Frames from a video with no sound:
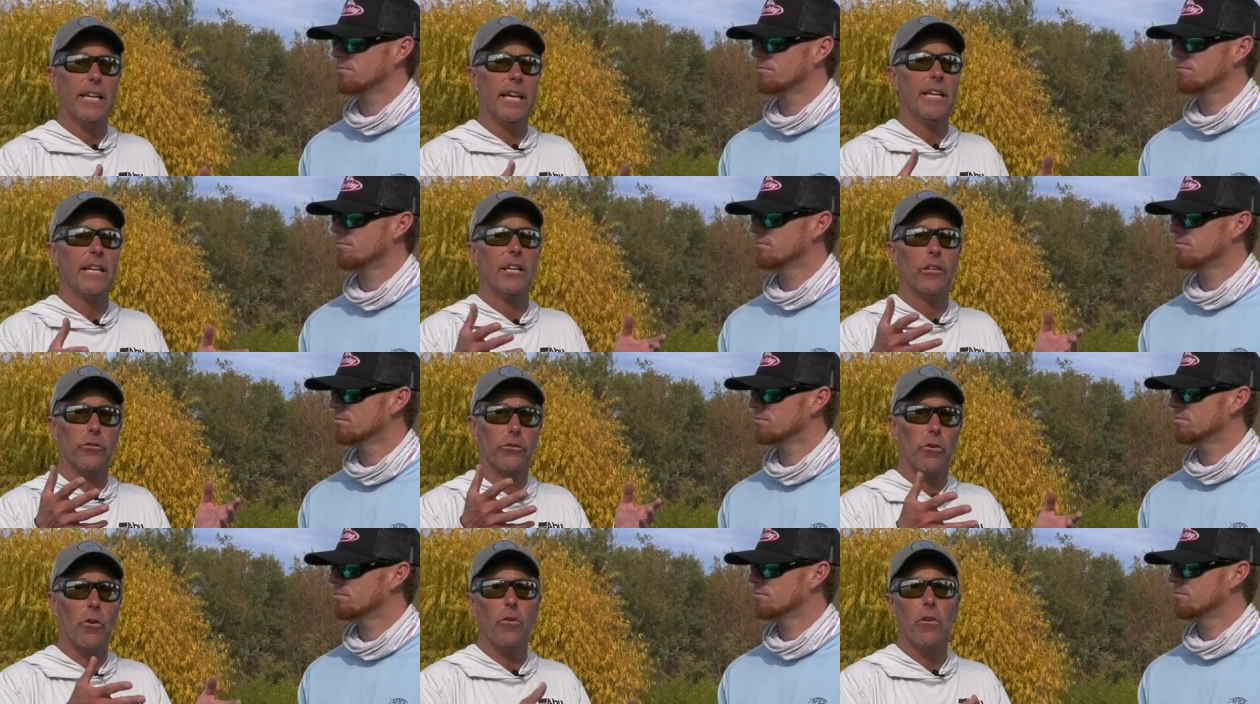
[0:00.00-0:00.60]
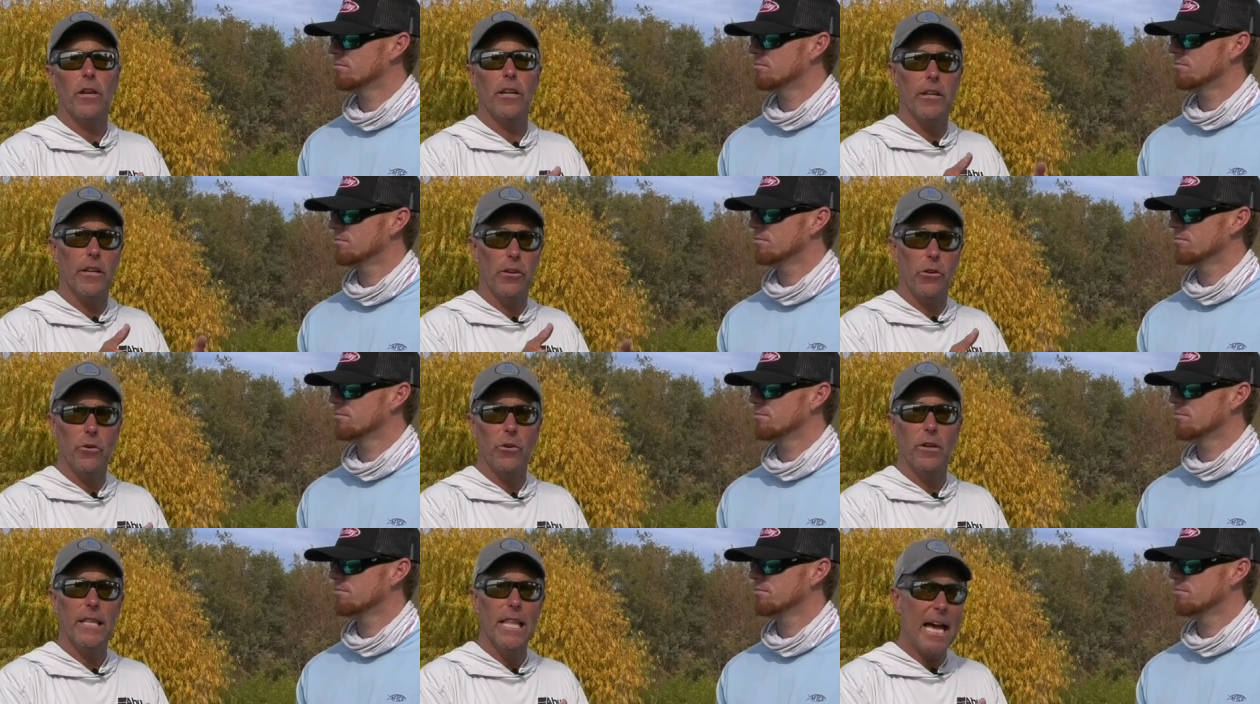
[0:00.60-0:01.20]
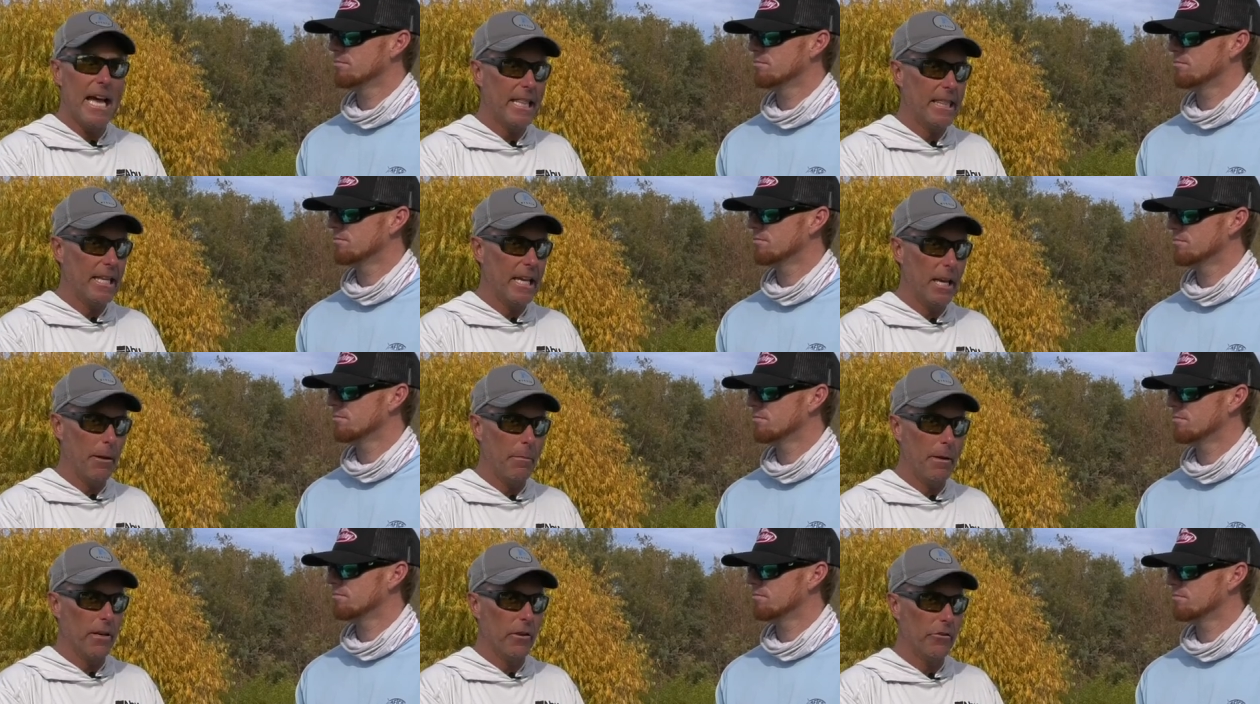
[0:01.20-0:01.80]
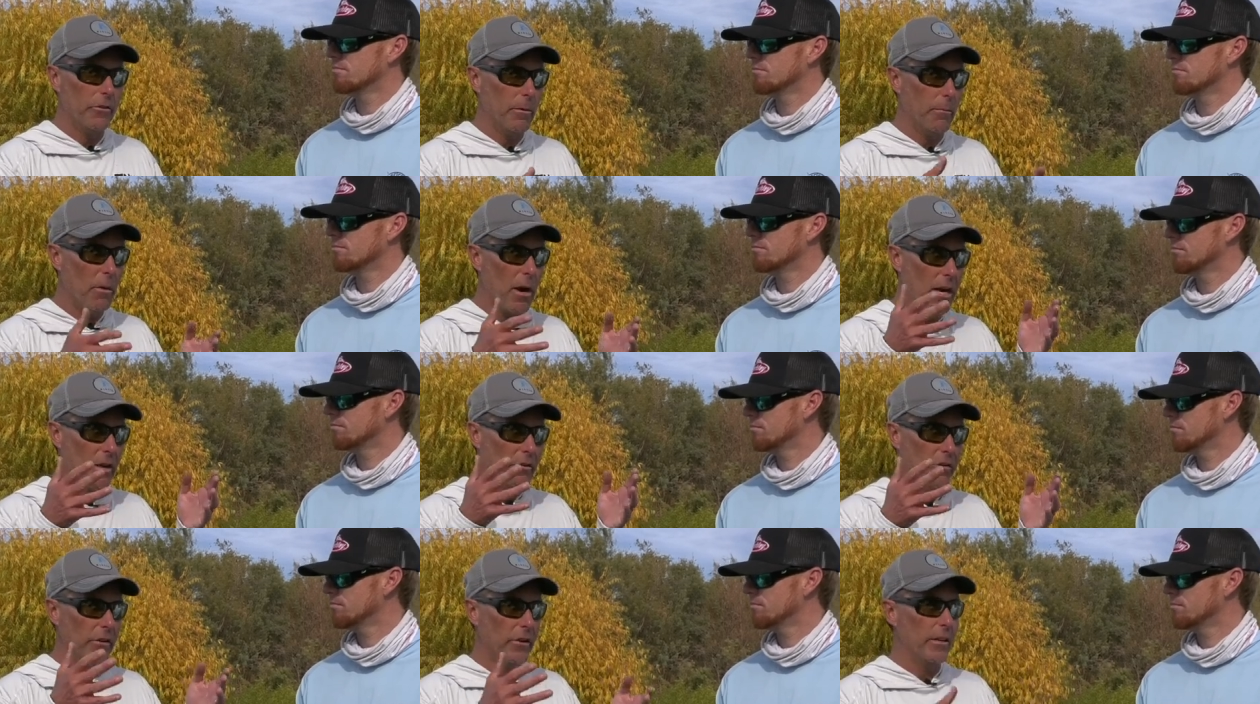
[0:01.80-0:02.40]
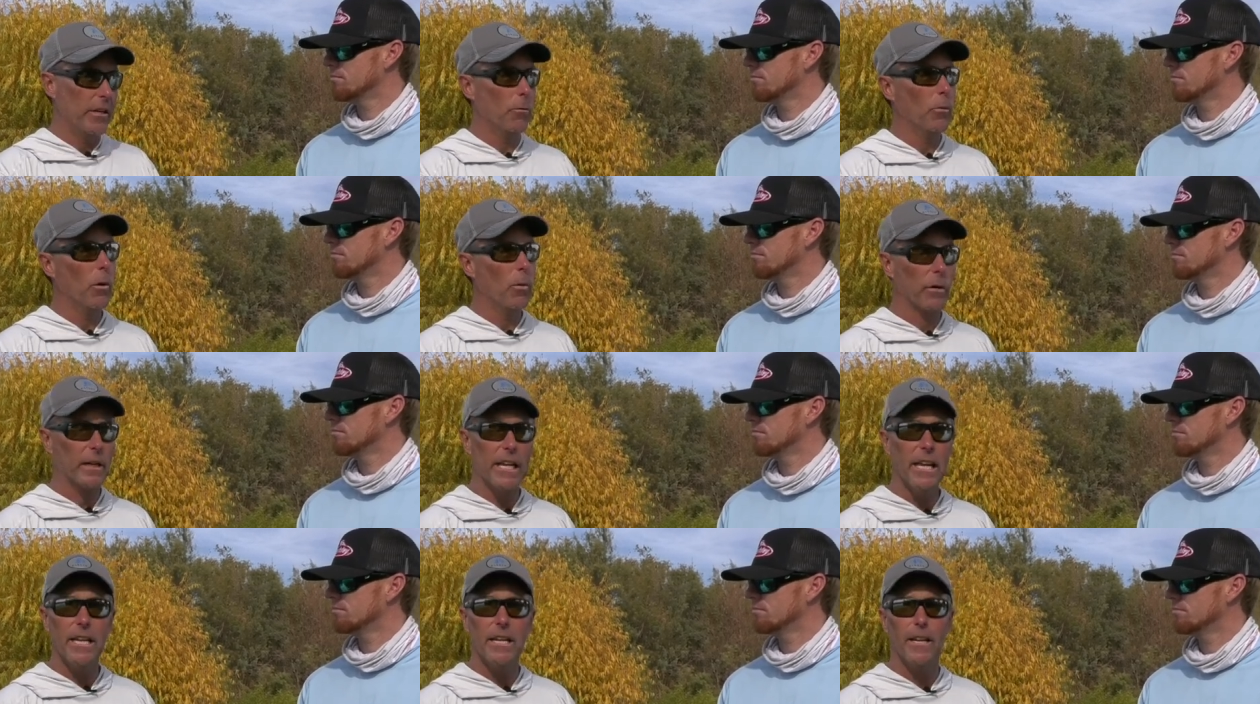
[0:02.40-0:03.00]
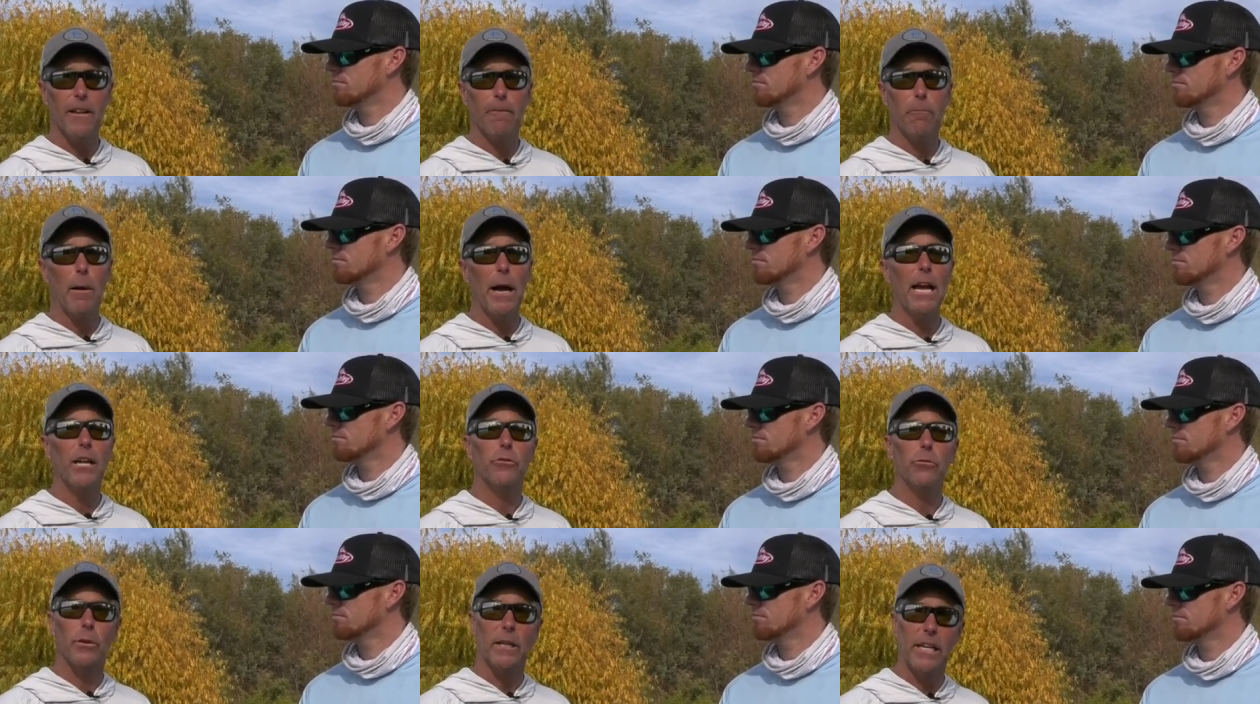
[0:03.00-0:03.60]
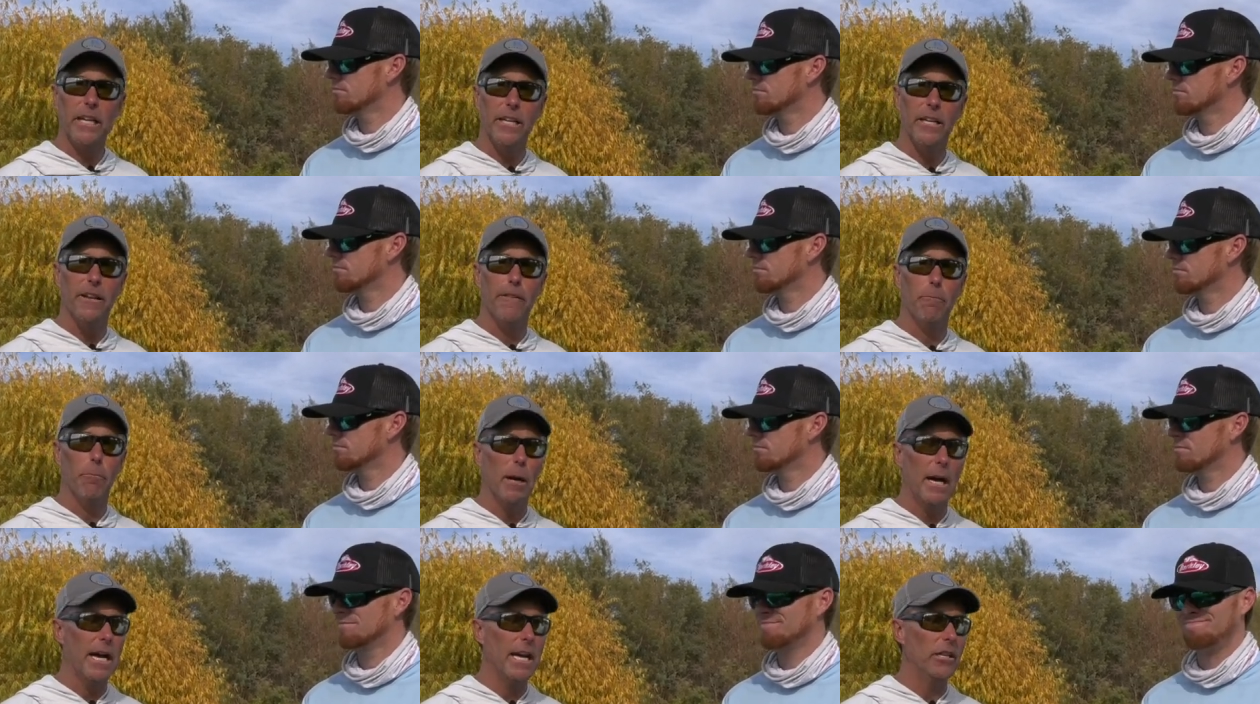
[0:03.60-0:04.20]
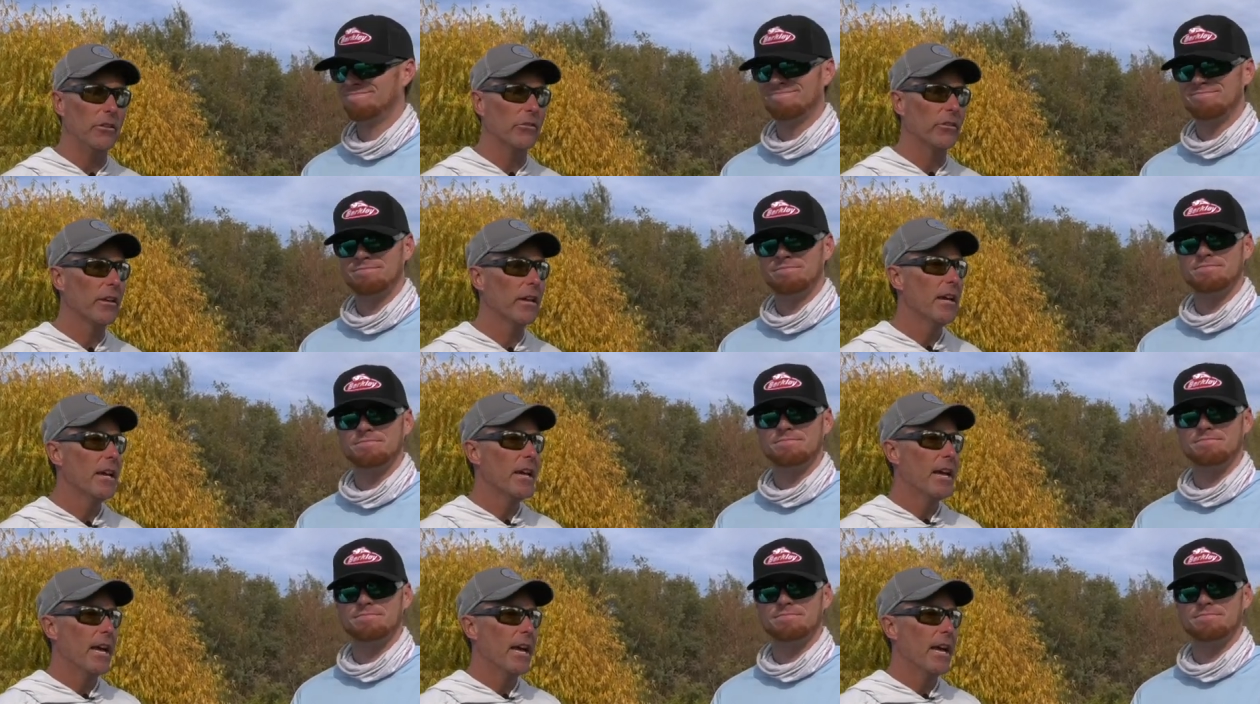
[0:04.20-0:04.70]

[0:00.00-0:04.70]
Speaker 1: You kind of get screwed into doing that thing because your brain's telling you, well, we're getting enough bites, we're getting enough bites.